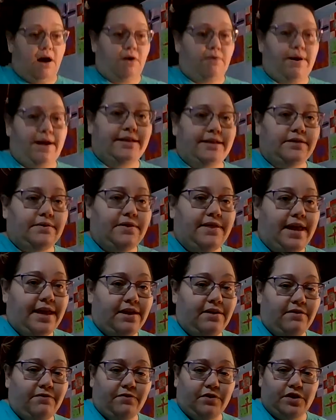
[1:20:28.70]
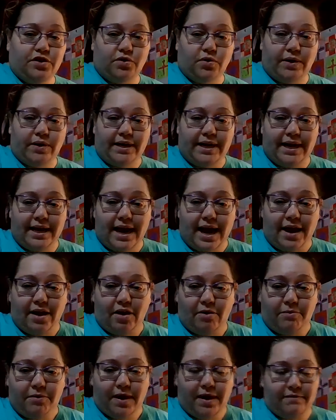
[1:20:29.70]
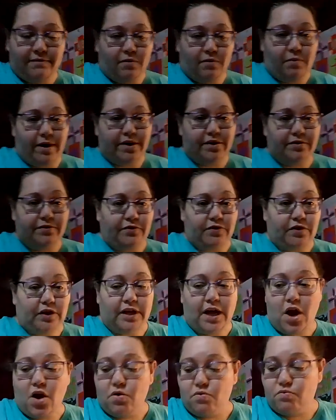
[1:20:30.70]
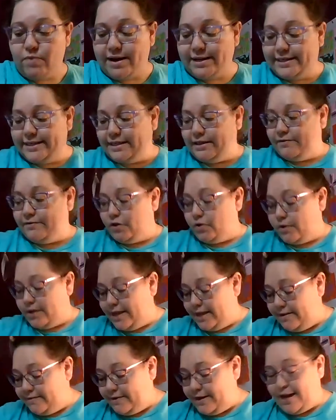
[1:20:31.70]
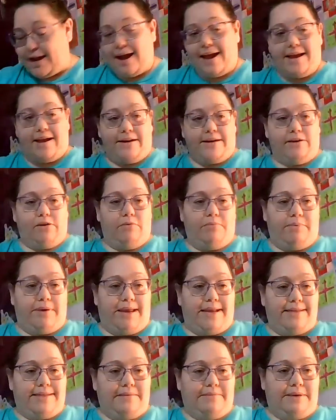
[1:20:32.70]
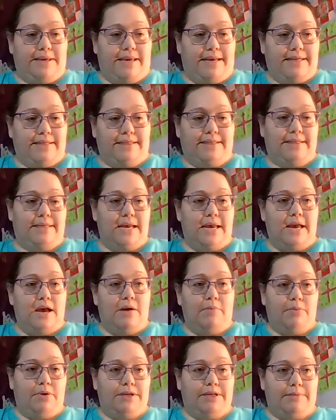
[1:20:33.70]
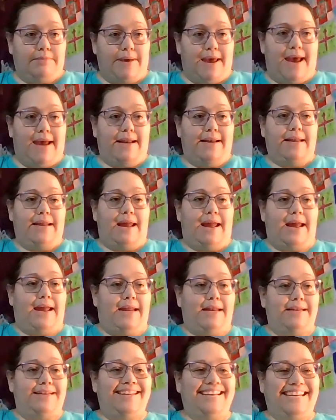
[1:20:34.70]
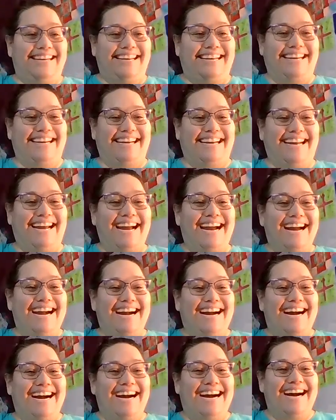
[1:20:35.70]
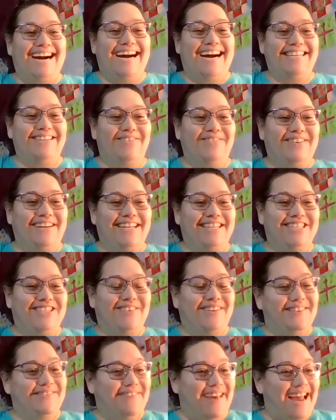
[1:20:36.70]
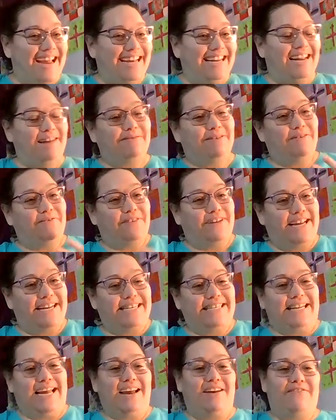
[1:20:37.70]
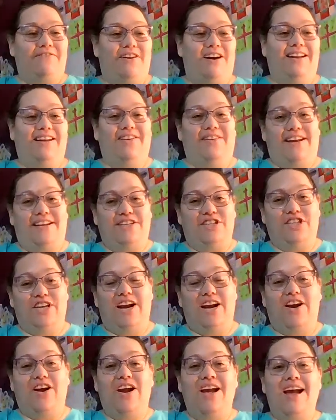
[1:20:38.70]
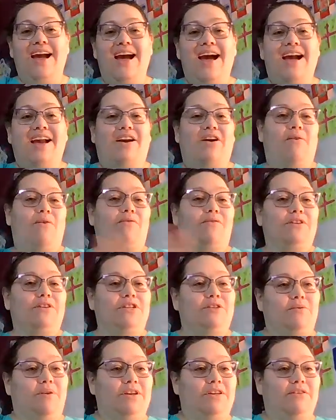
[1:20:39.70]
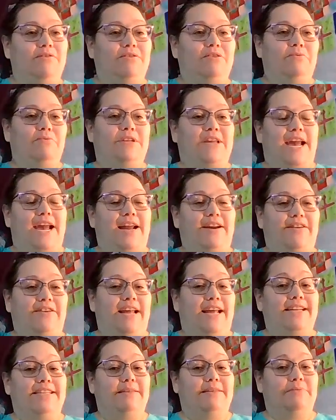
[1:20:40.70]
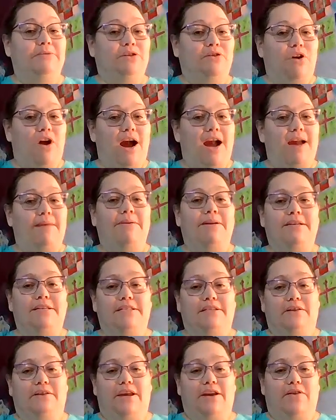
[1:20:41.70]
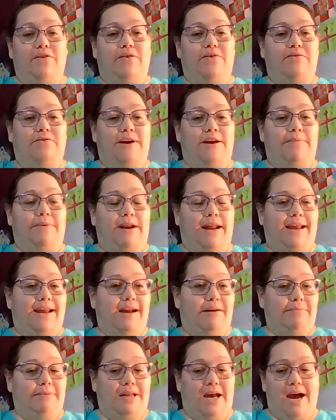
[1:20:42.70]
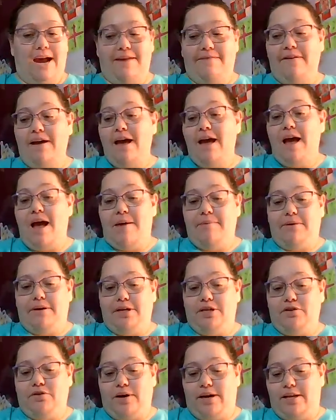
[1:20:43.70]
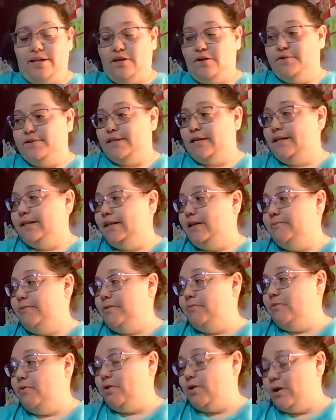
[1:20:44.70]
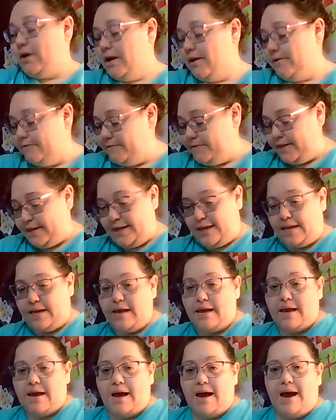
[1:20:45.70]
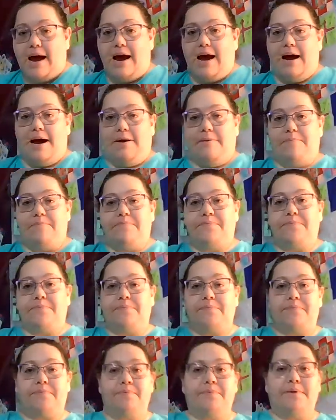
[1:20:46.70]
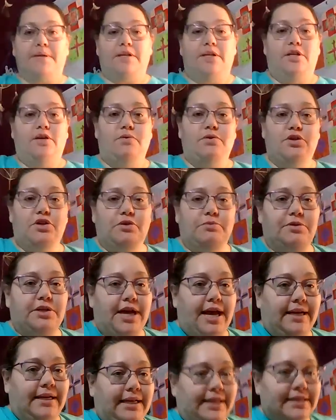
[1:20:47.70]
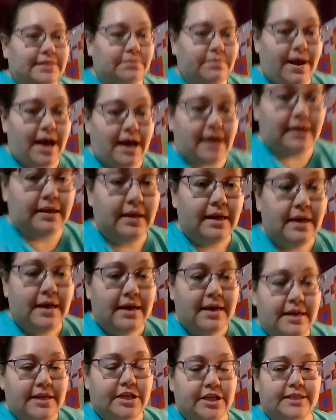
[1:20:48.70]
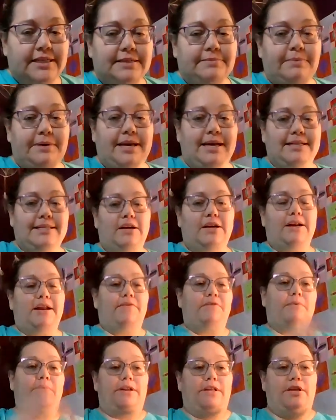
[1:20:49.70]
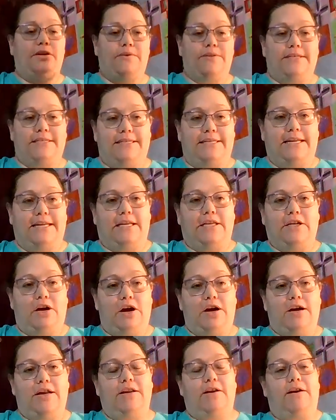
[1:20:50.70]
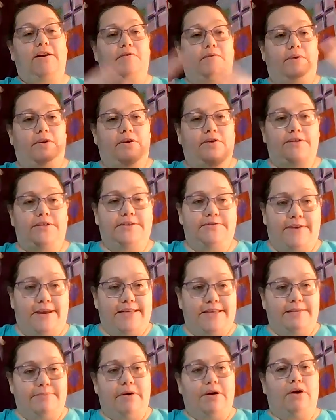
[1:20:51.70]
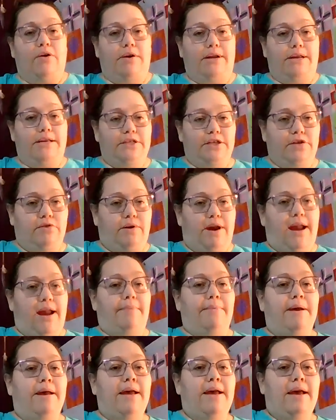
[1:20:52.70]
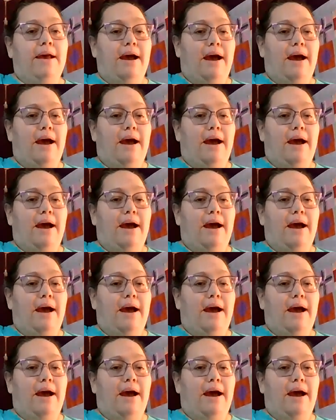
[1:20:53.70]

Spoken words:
All right, so thank you for joining. I hope you have a wonderful rest of your evening. I gotta go get some kids put to bed, and don't forget to join the fan club. Don't forget to like, follow, and share. Go over to our YouTube channel and subscribe so that you're notified when I come live. I'm gonna try to use a little bit more of the YouTube channel as well, just because not everyone uses TikTok, not everyone uses Facebook or Instagram.